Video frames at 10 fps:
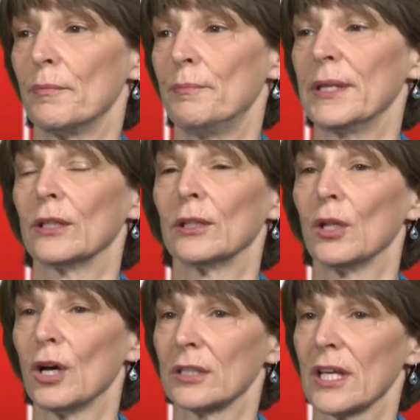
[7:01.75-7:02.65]
been a
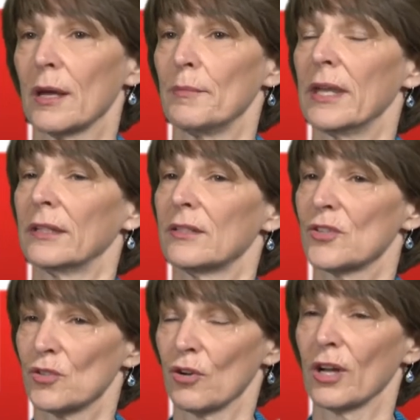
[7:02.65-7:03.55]
long time and
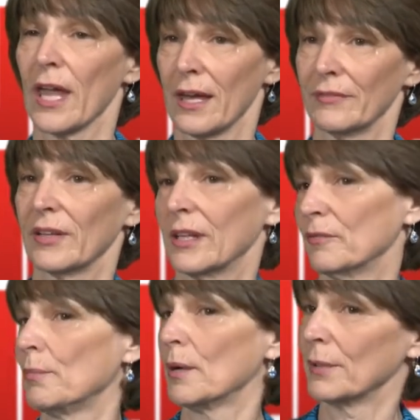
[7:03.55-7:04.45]
strong advocate
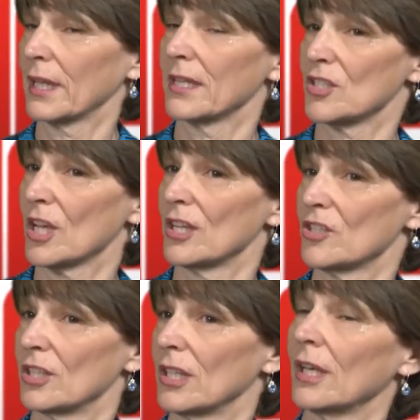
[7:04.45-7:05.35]
of public
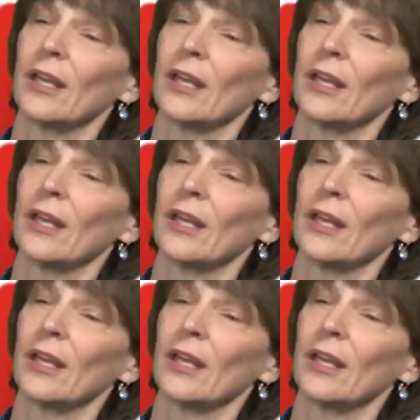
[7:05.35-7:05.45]
education.